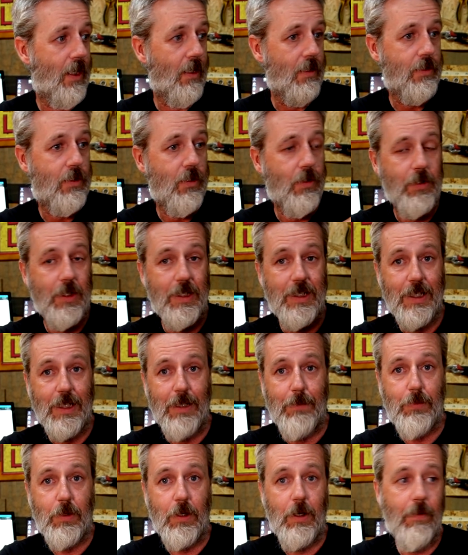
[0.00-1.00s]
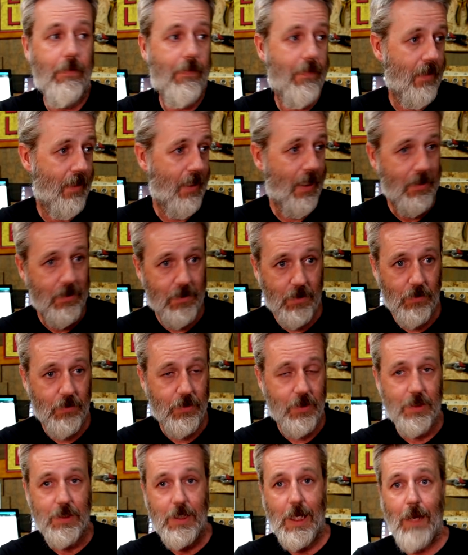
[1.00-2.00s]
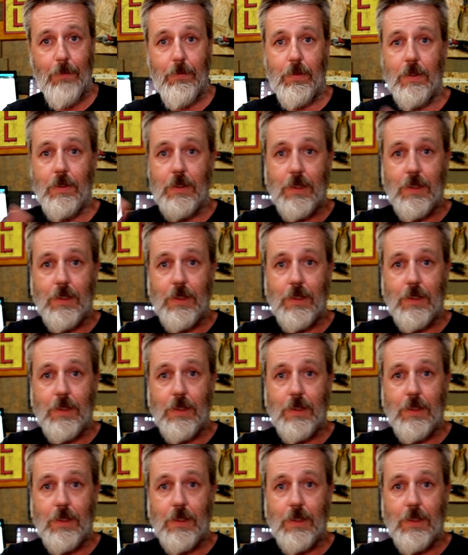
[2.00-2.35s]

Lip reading: I was doing the debrief, and that's all just happened.